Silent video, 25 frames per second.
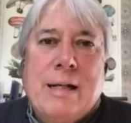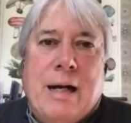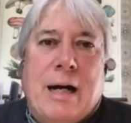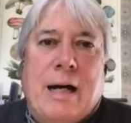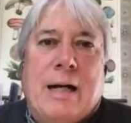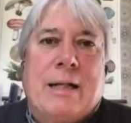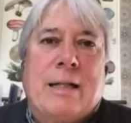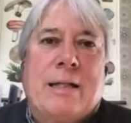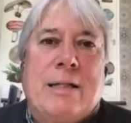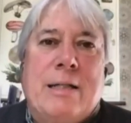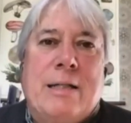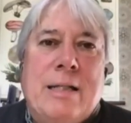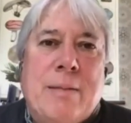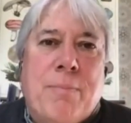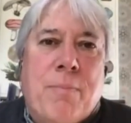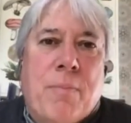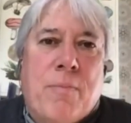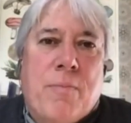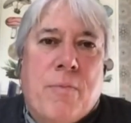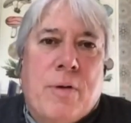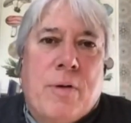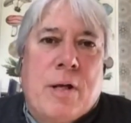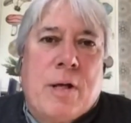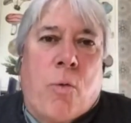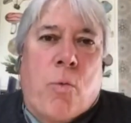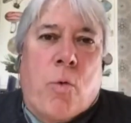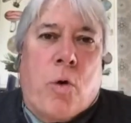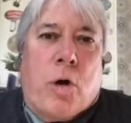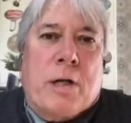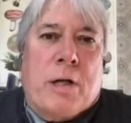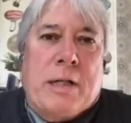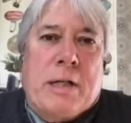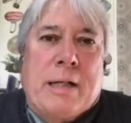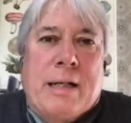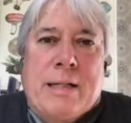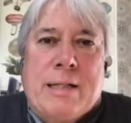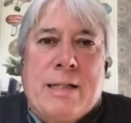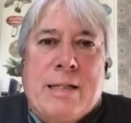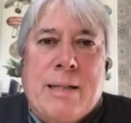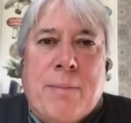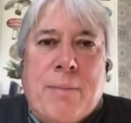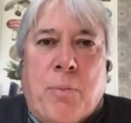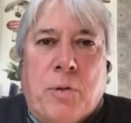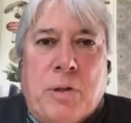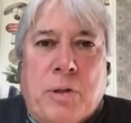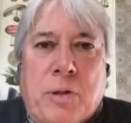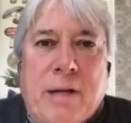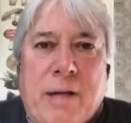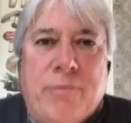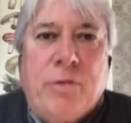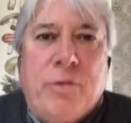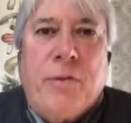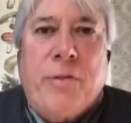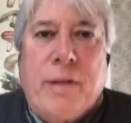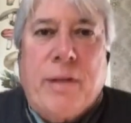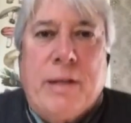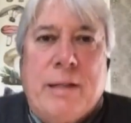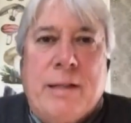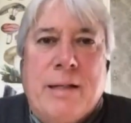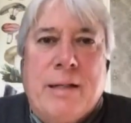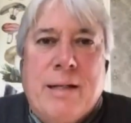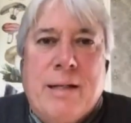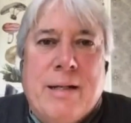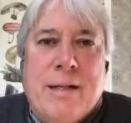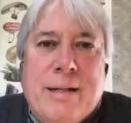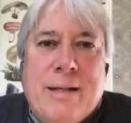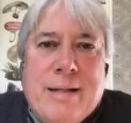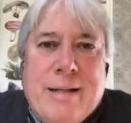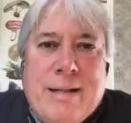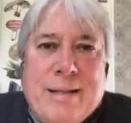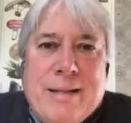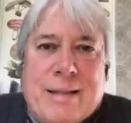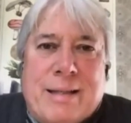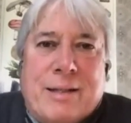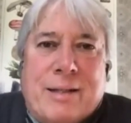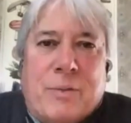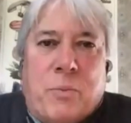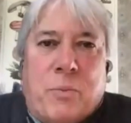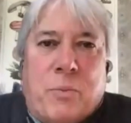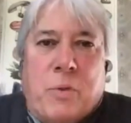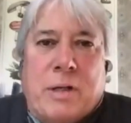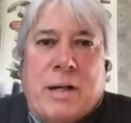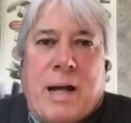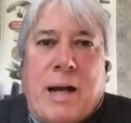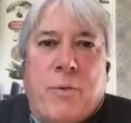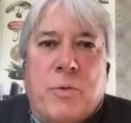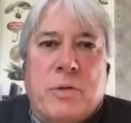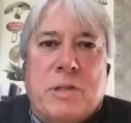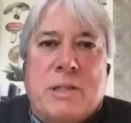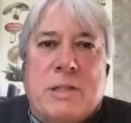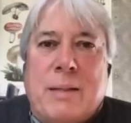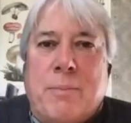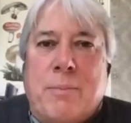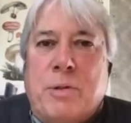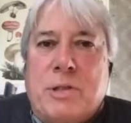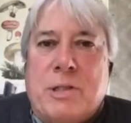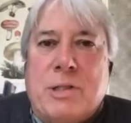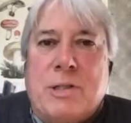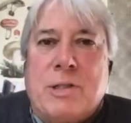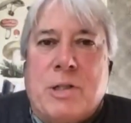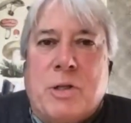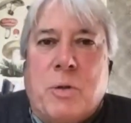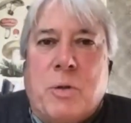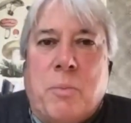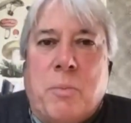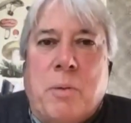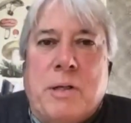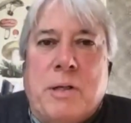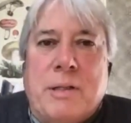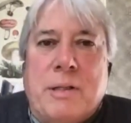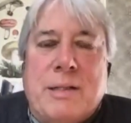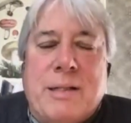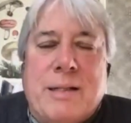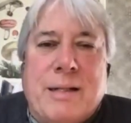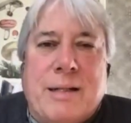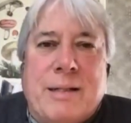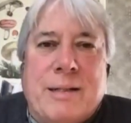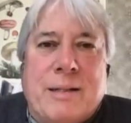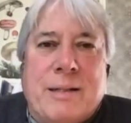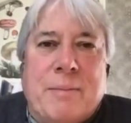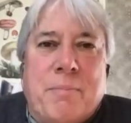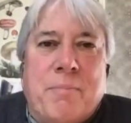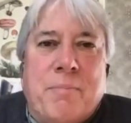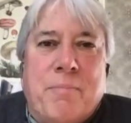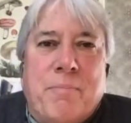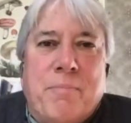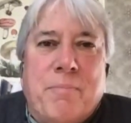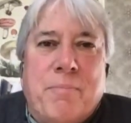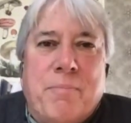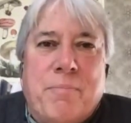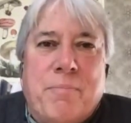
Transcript: on a deep, you know, worked on a deeper level than than what I was able to do. But um,